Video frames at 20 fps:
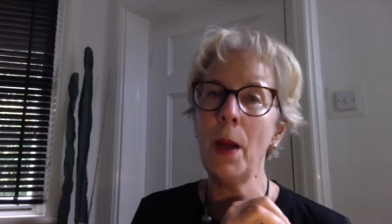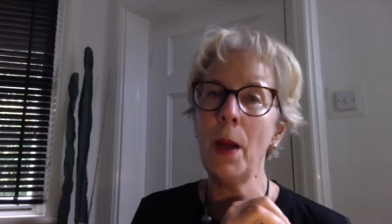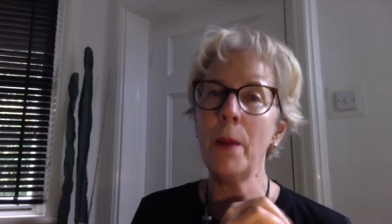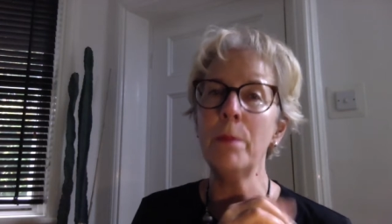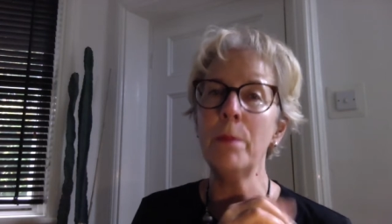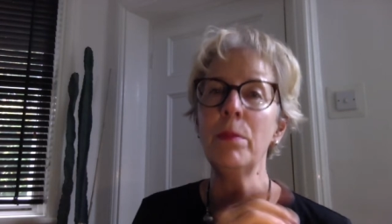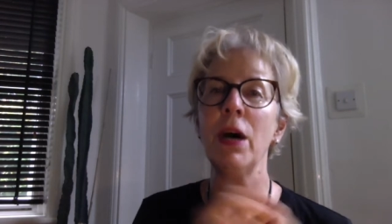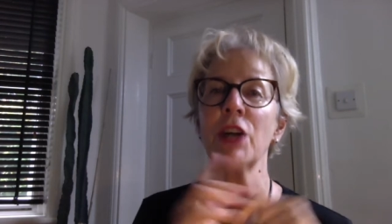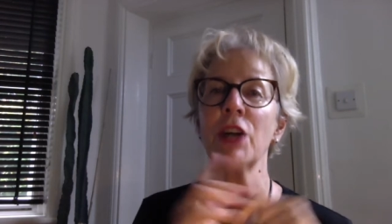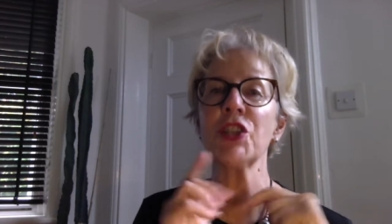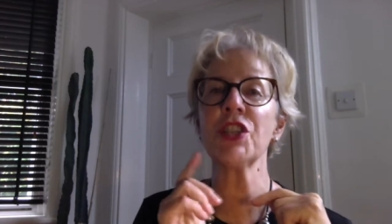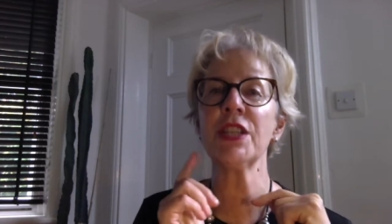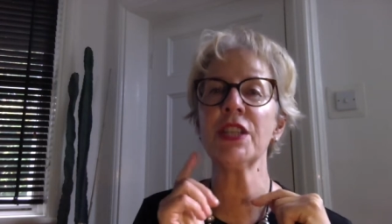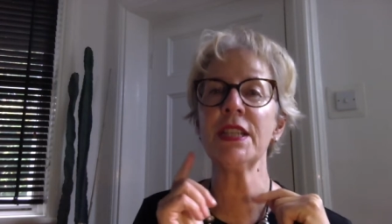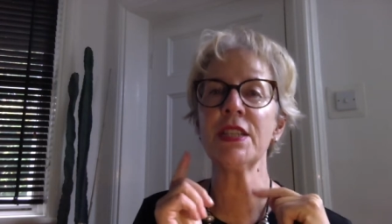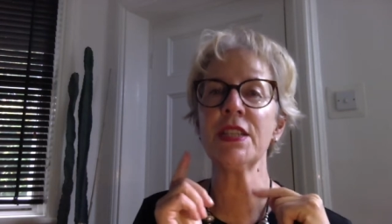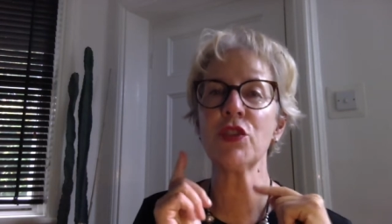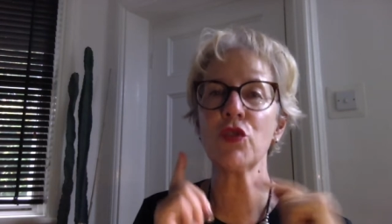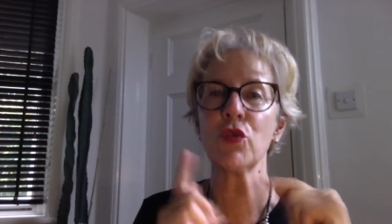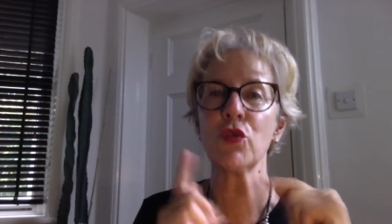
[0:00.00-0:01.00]
but
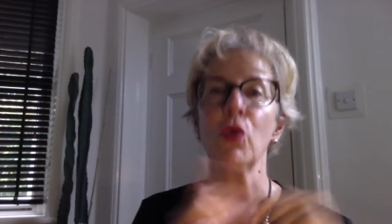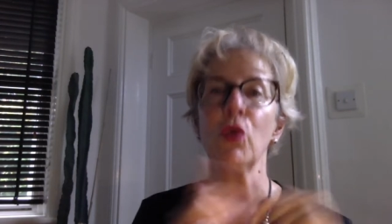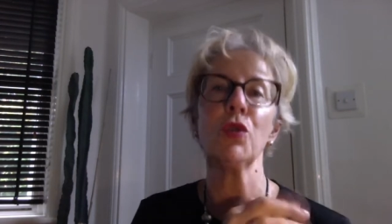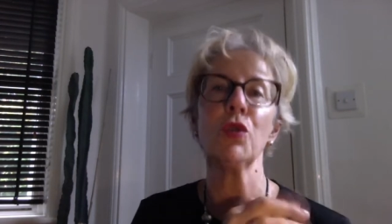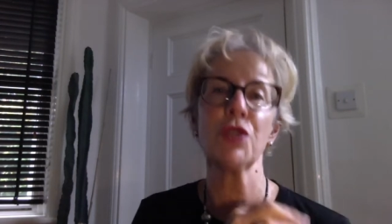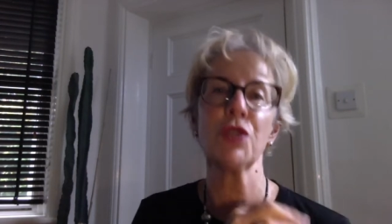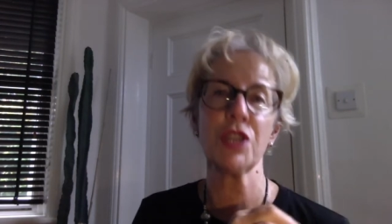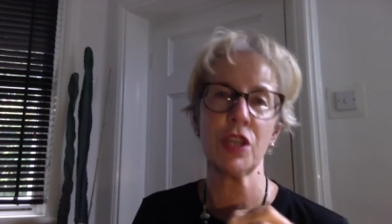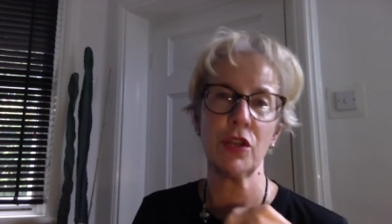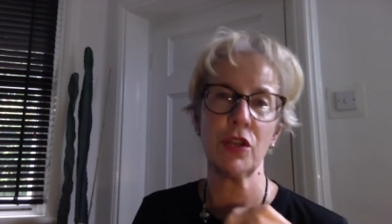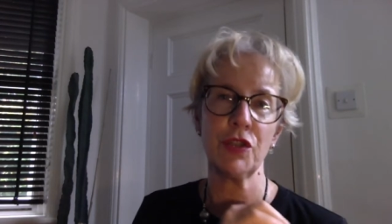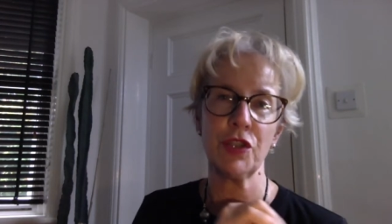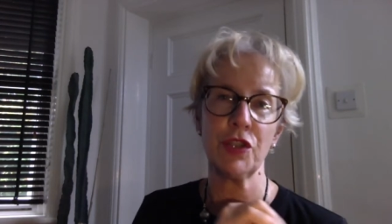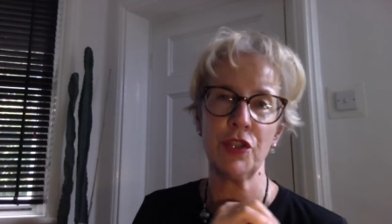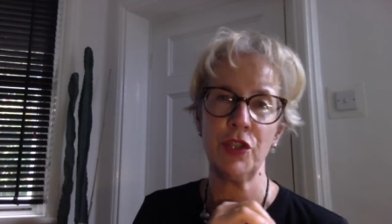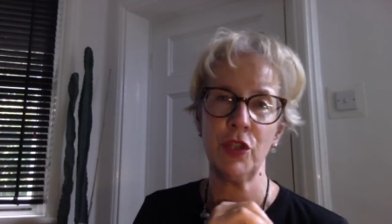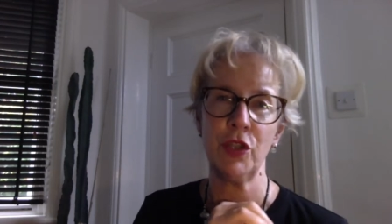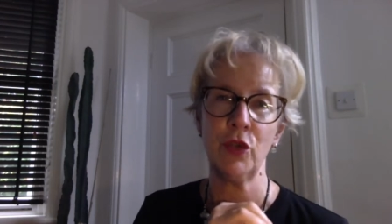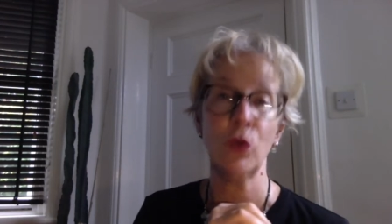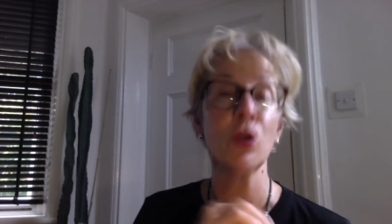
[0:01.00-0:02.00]
she's drawn to go to
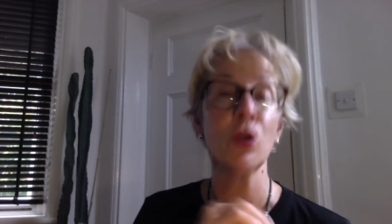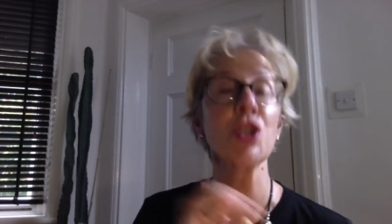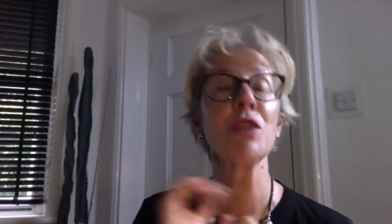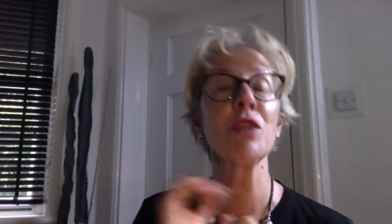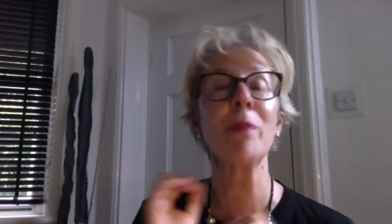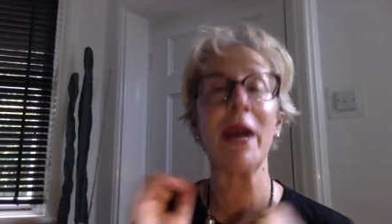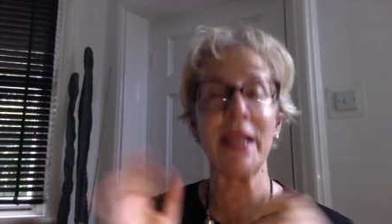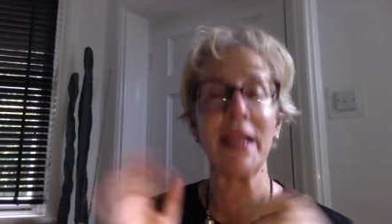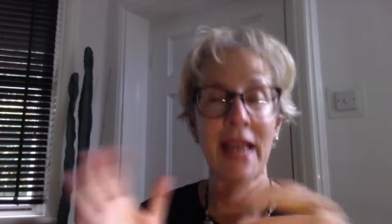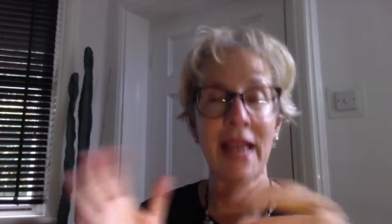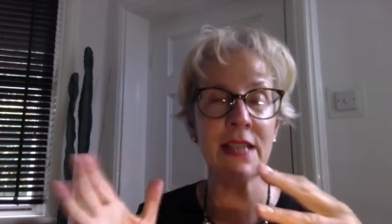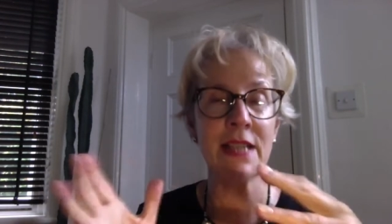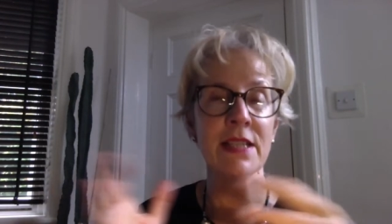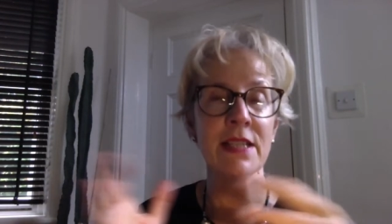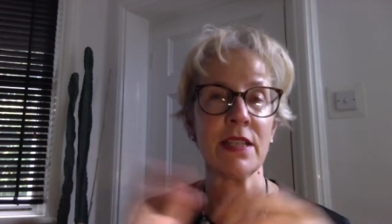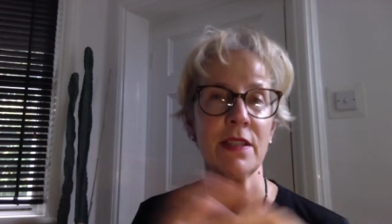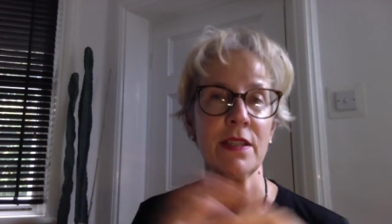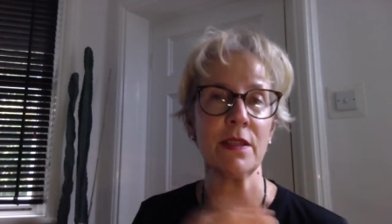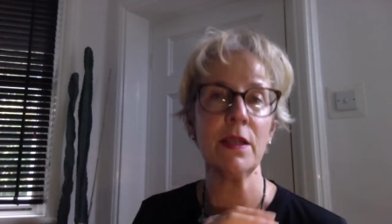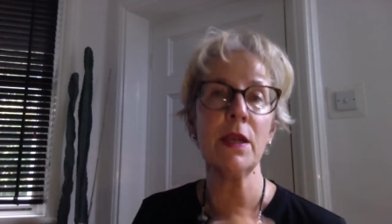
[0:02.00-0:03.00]
New York to
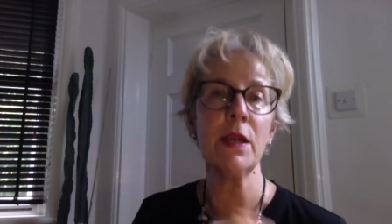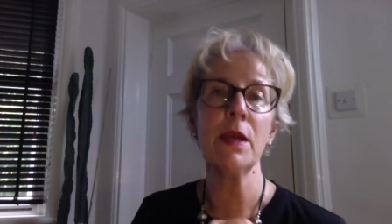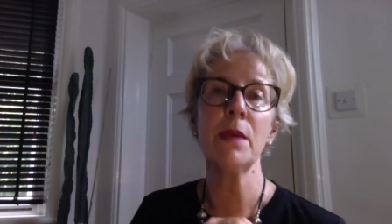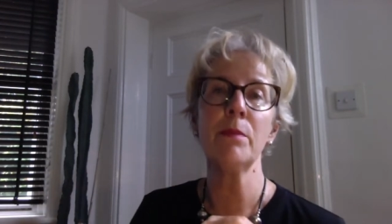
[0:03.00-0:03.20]
Manhattan